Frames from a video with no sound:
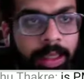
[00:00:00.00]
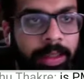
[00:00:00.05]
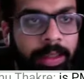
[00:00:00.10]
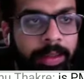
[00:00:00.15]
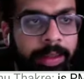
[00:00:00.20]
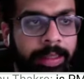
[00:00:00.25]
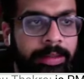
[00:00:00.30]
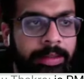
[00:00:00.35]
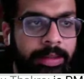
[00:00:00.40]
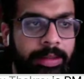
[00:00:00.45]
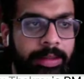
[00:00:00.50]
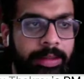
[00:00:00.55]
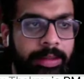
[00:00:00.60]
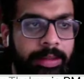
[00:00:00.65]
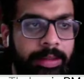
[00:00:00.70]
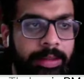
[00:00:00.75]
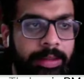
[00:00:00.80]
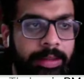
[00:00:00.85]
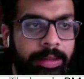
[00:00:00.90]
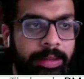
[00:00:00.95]
Next,
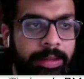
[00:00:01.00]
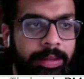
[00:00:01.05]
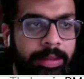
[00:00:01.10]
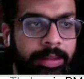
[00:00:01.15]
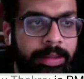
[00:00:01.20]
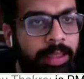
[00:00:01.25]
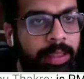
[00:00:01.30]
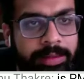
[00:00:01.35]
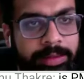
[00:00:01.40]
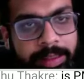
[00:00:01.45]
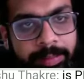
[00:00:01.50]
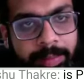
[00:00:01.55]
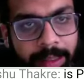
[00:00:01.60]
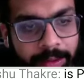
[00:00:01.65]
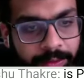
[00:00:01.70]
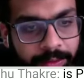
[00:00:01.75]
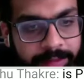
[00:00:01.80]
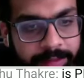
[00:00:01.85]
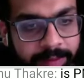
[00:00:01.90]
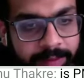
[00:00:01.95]
the last scheme in
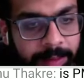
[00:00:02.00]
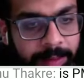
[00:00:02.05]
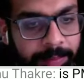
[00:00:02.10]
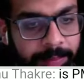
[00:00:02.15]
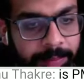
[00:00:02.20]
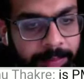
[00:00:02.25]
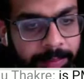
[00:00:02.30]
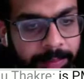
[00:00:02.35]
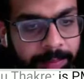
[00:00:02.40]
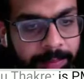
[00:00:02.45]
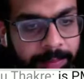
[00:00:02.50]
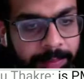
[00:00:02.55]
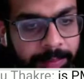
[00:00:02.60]
rural development.